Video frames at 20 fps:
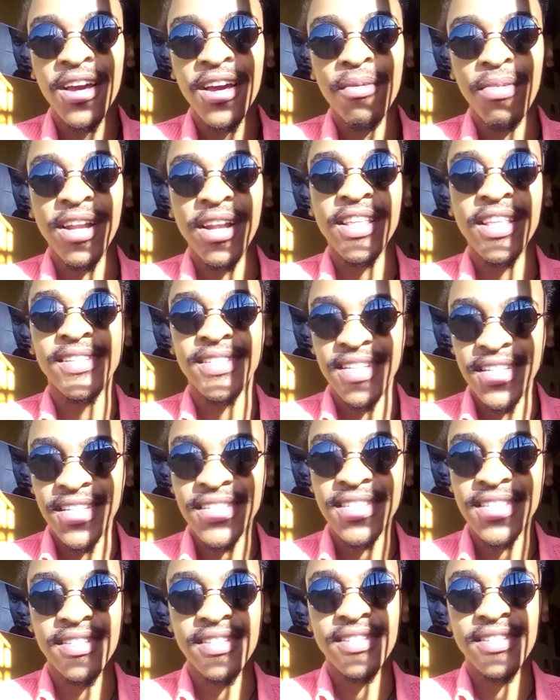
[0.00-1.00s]
But in this
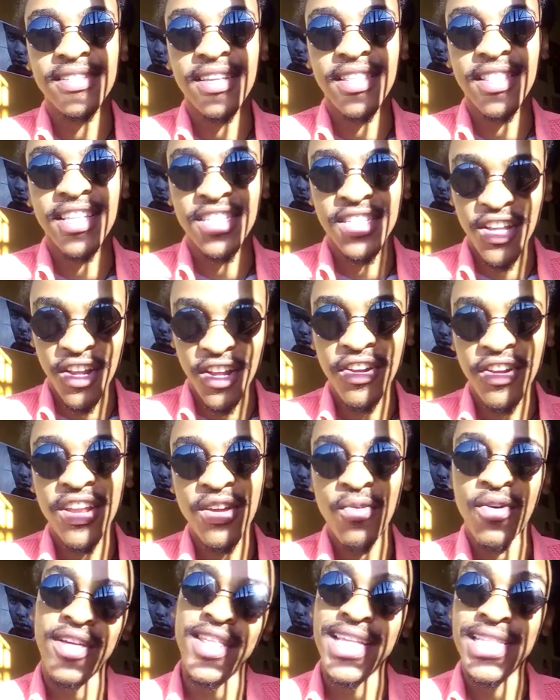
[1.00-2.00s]
instance, the
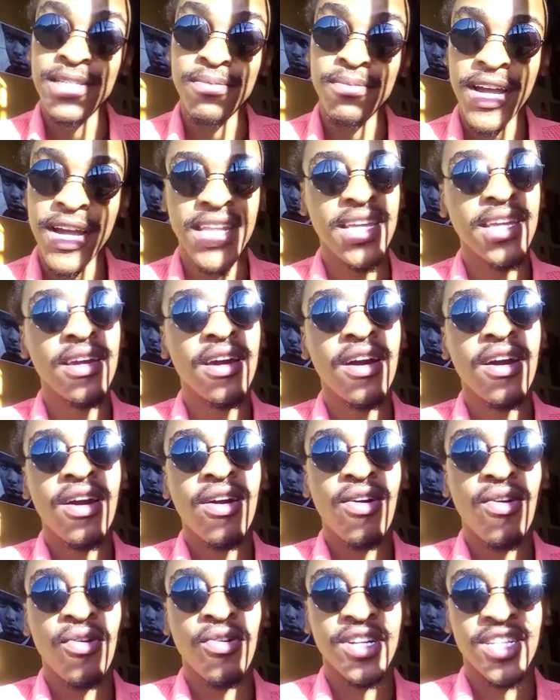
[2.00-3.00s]
security, whether it's money
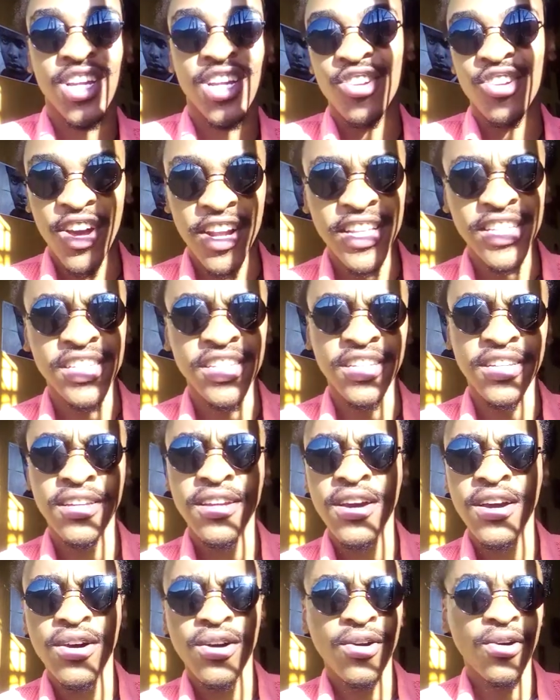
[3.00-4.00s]
or technology
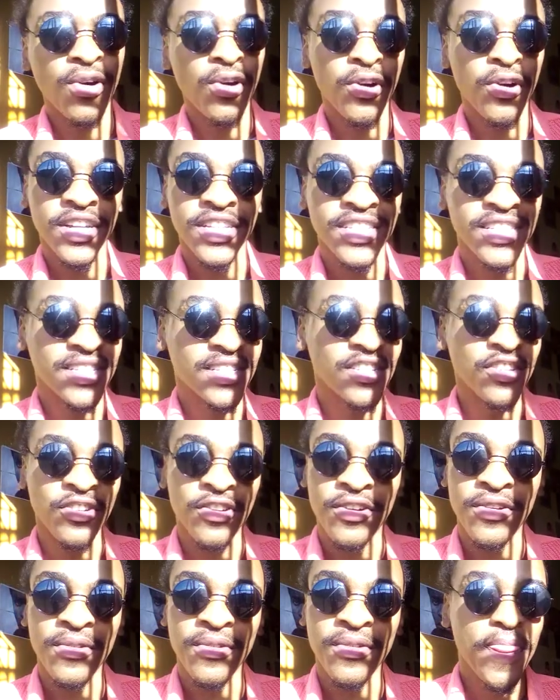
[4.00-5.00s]
or just,
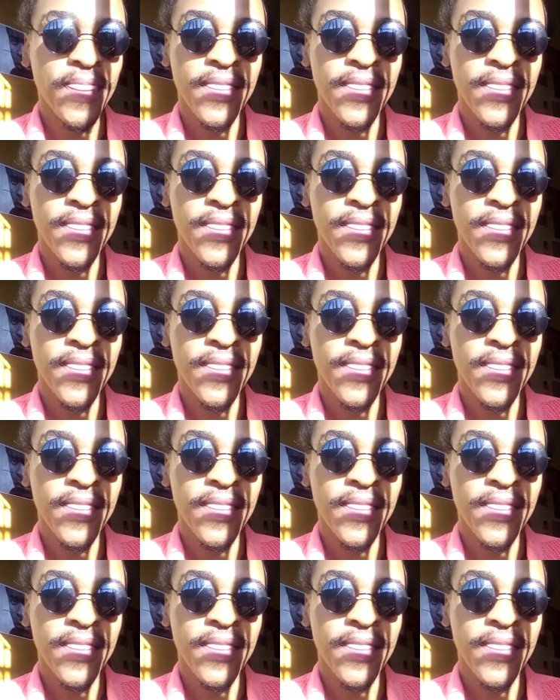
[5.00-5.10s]
not